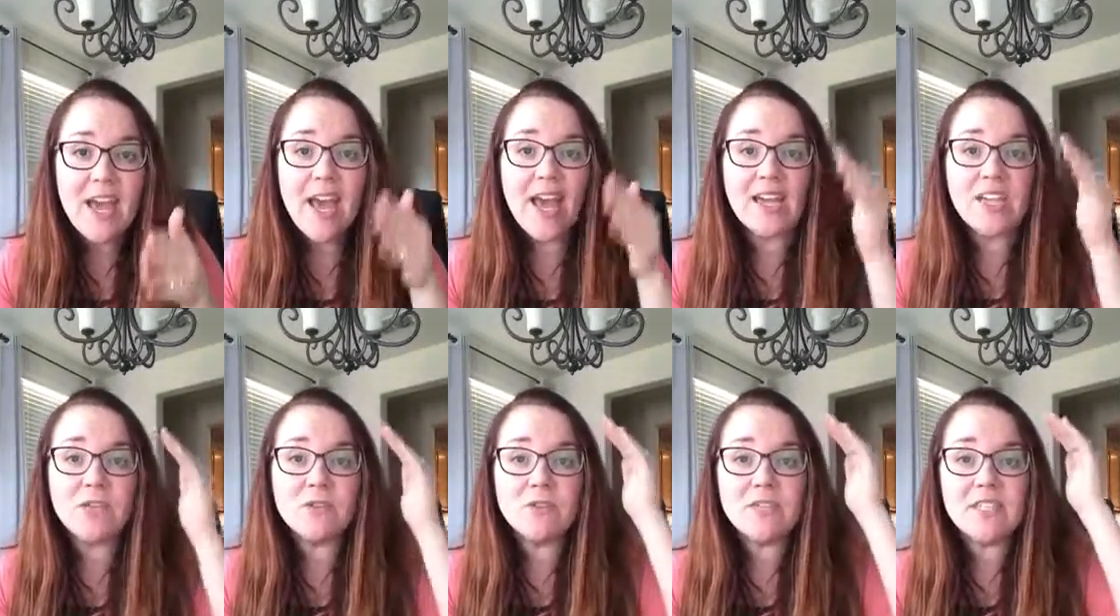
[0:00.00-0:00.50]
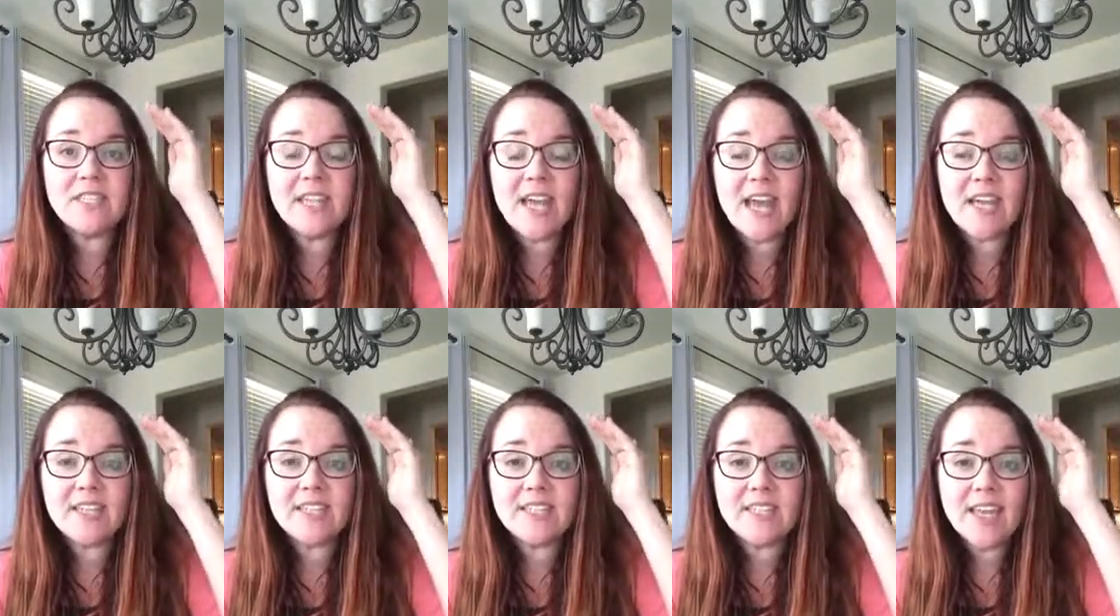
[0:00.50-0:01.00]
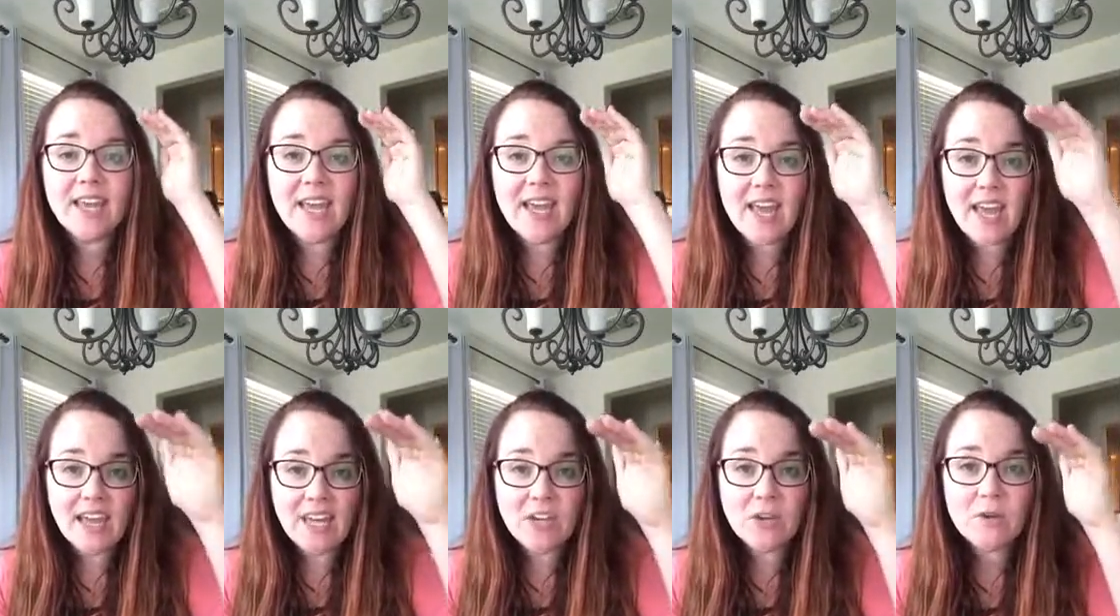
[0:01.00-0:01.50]
and you set
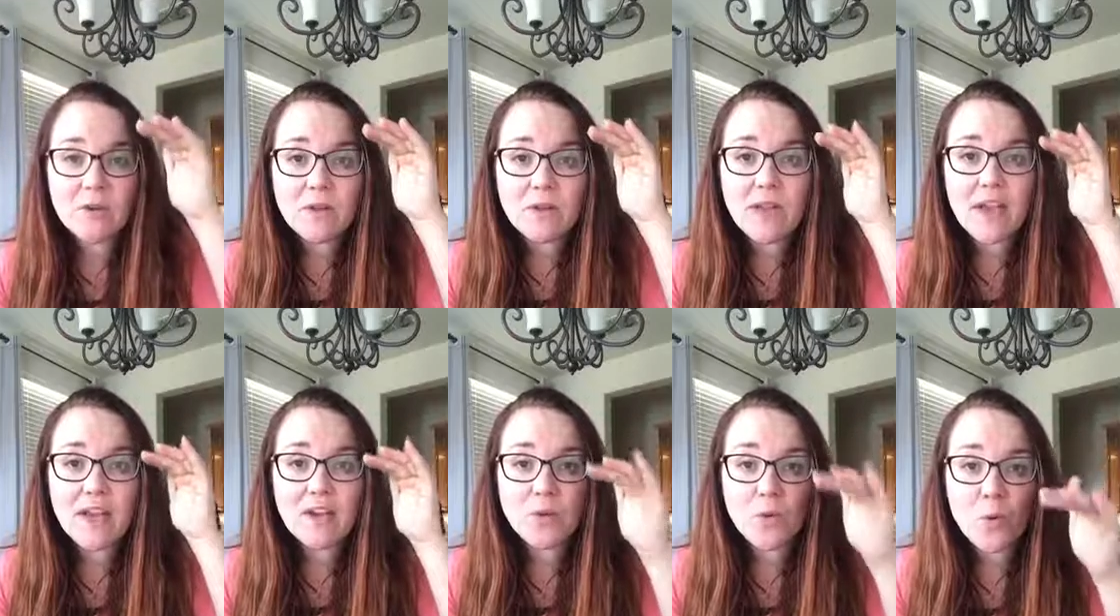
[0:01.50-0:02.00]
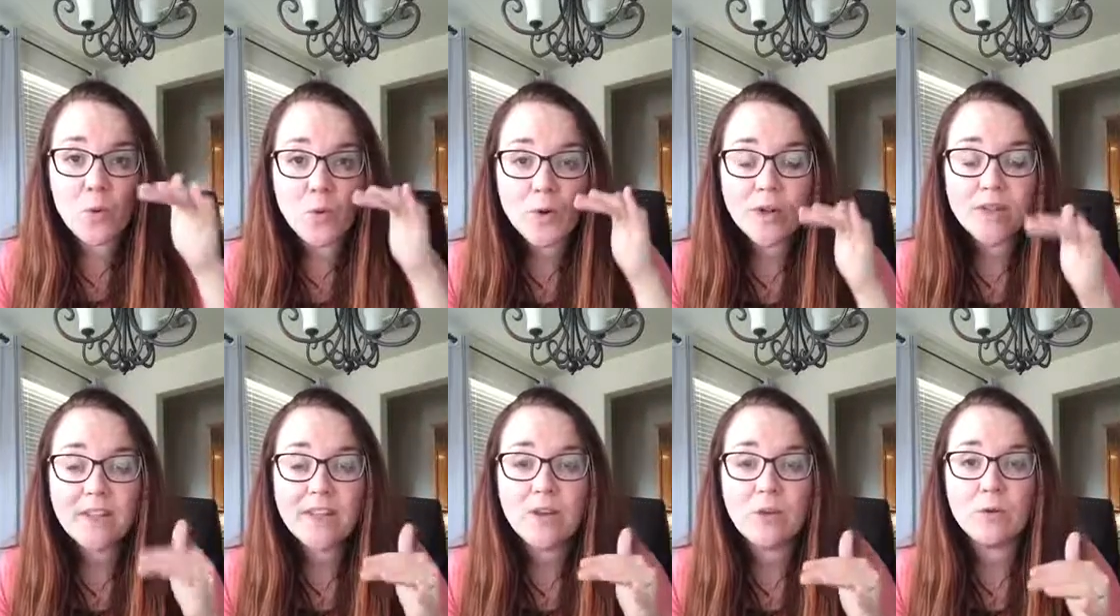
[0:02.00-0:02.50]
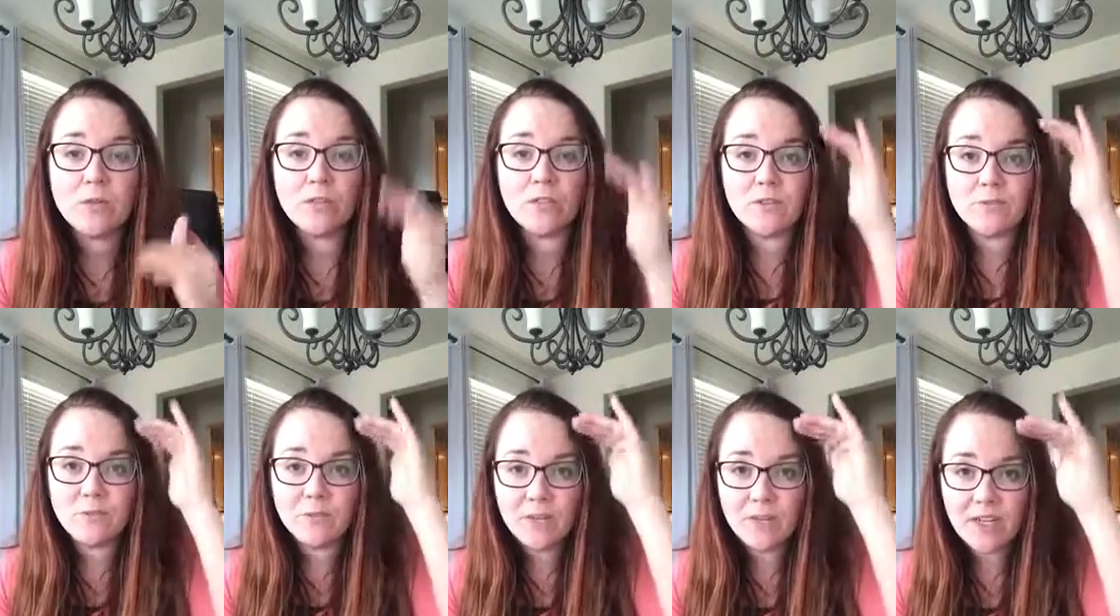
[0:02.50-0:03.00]
annual and quarterly
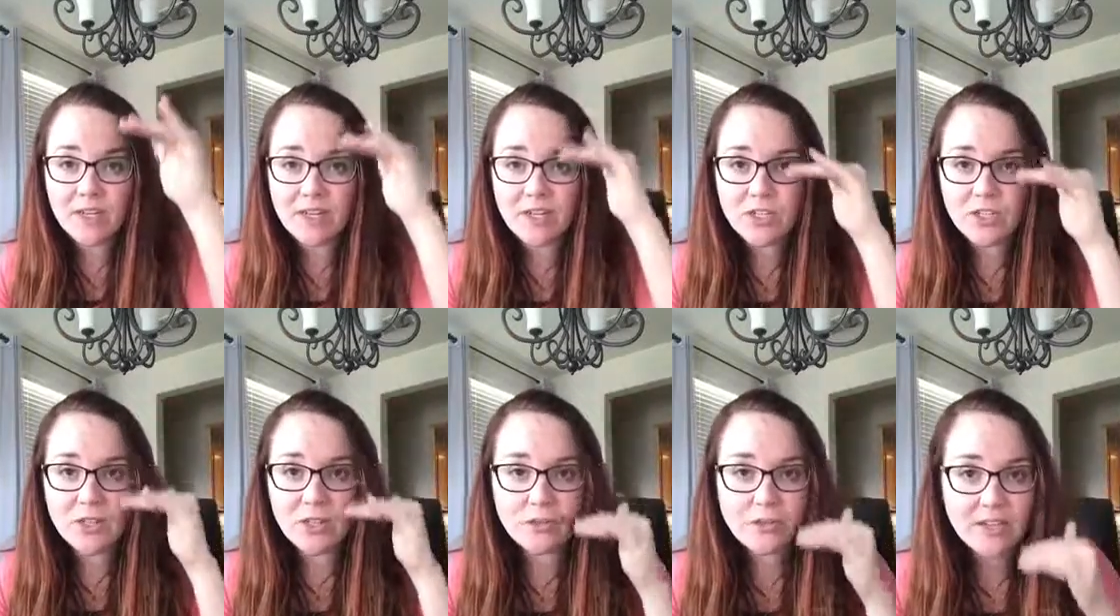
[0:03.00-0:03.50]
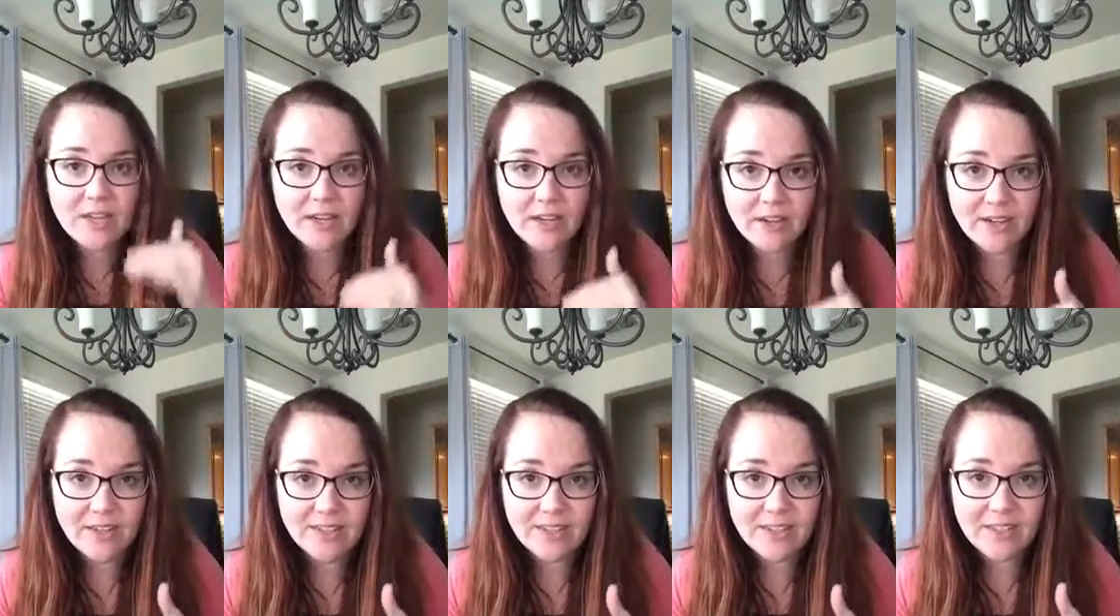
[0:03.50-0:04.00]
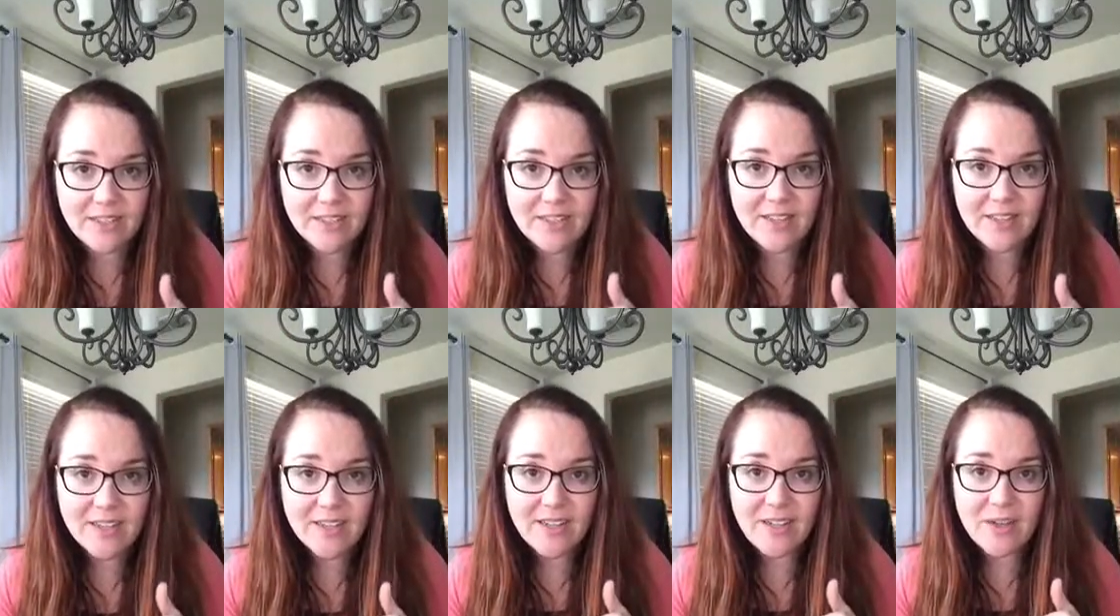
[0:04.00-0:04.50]
goals for each of those areas,
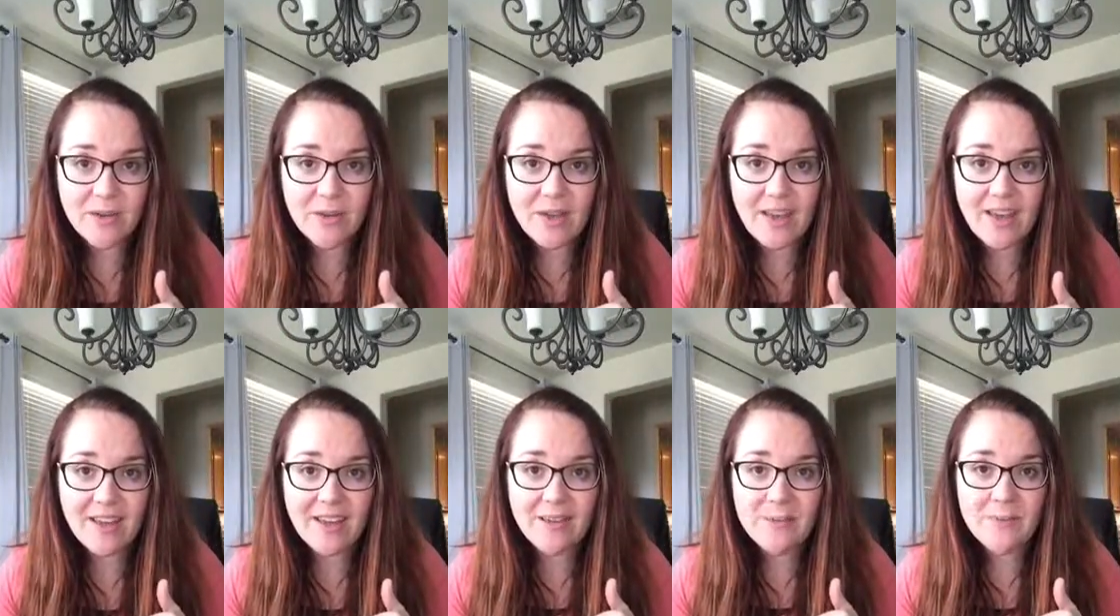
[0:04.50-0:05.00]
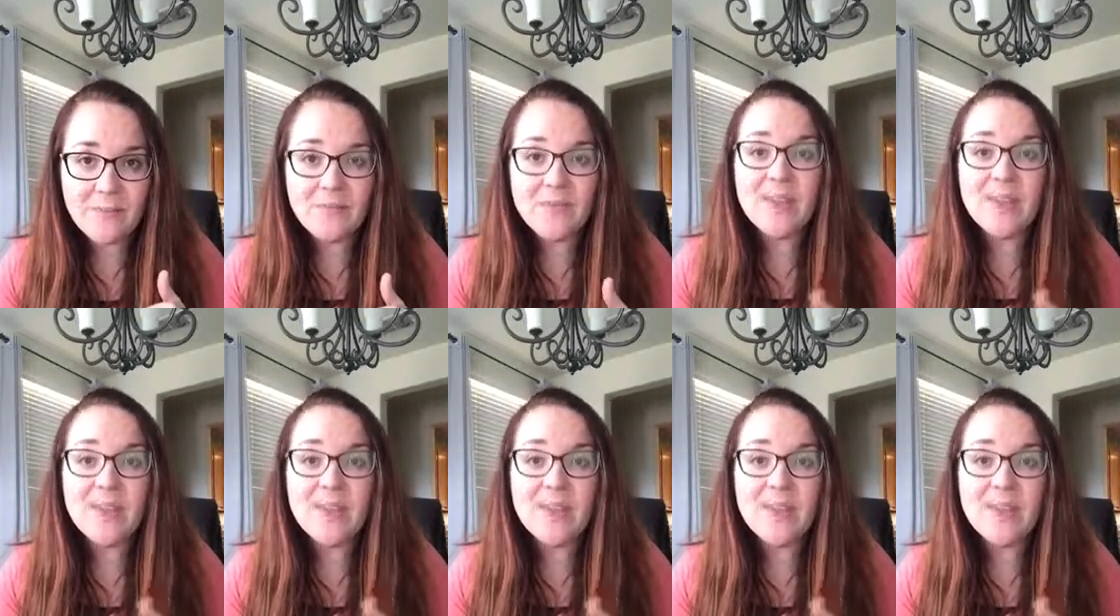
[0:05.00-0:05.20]
okay?